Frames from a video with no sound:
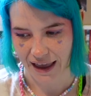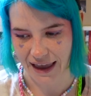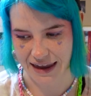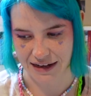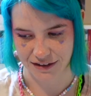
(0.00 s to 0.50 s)

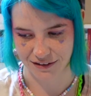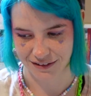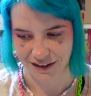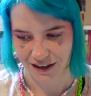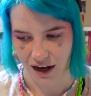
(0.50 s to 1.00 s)
and
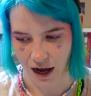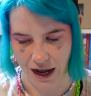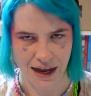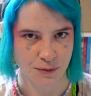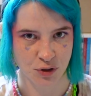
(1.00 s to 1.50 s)

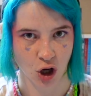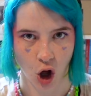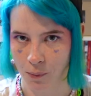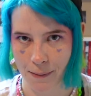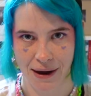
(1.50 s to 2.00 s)
I would
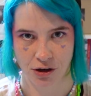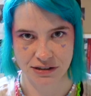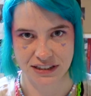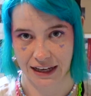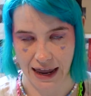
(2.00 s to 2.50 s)
call my
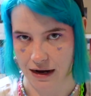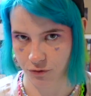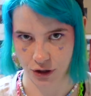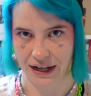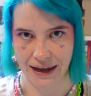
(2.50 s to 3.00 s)
parents, like,
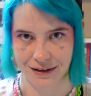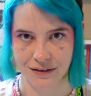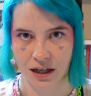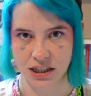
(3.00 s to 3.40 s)
every day,